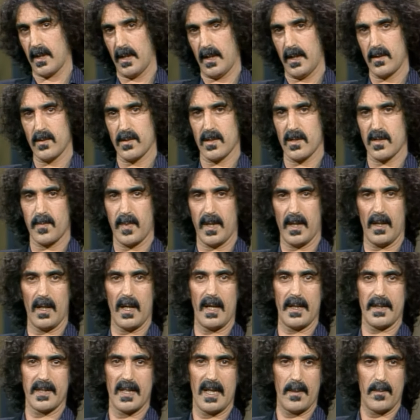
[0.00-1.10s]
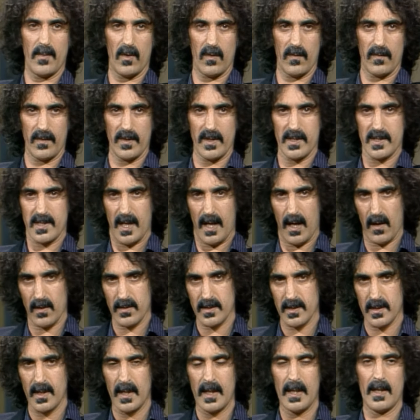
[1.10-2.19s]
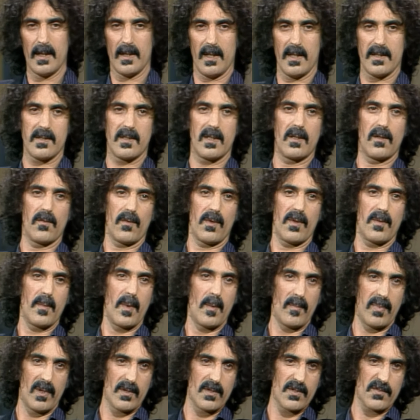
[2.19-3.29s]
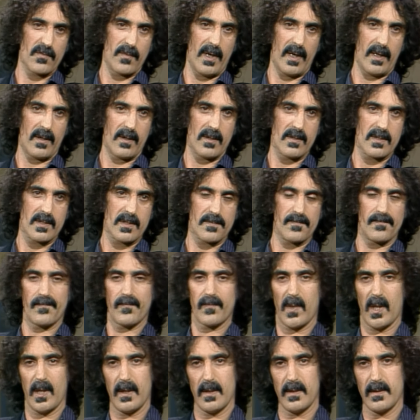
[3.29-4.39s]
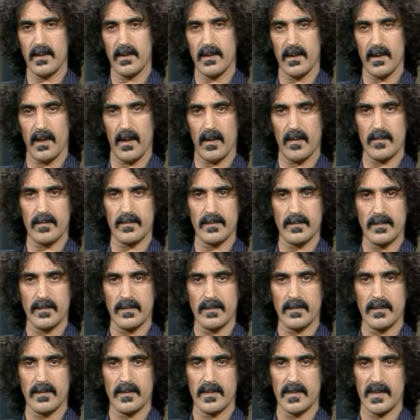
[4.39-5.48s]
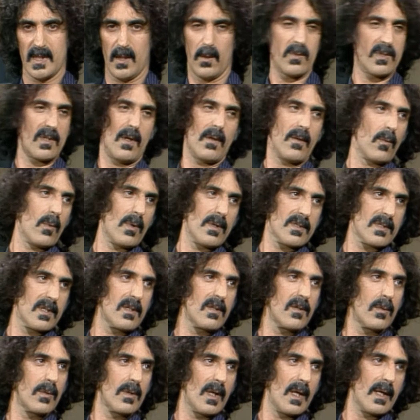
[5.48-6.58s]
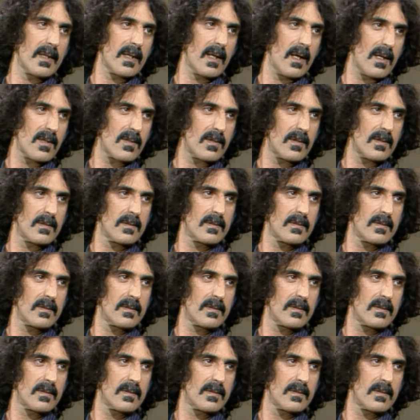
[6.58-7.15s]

And I used to spend a lot of time over at his house listening to rhythm and blues records. And that was all there was to do in Lancaster.